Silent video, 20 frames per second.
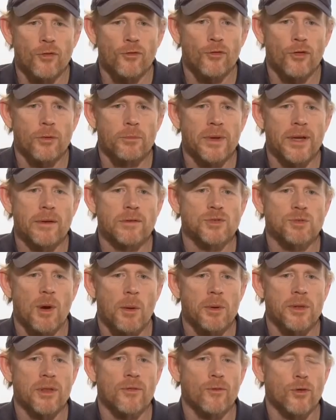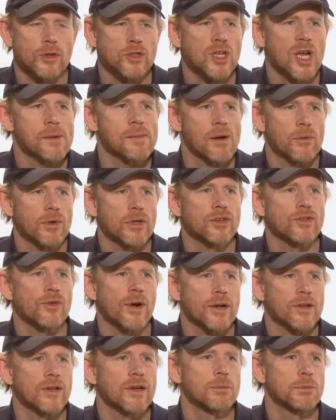for, for me, it was probably the first time I really
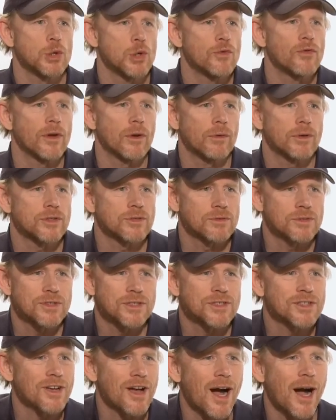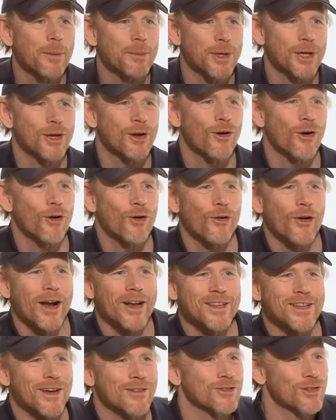directed a movie, which was this comedy called
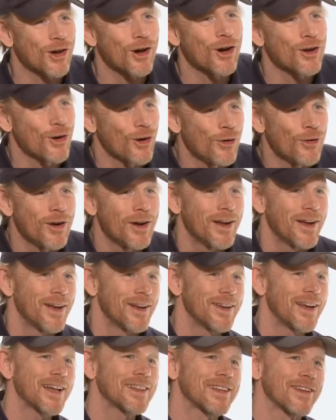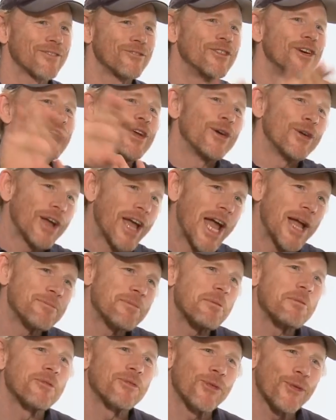Grand Theft Auto. Not the video game, but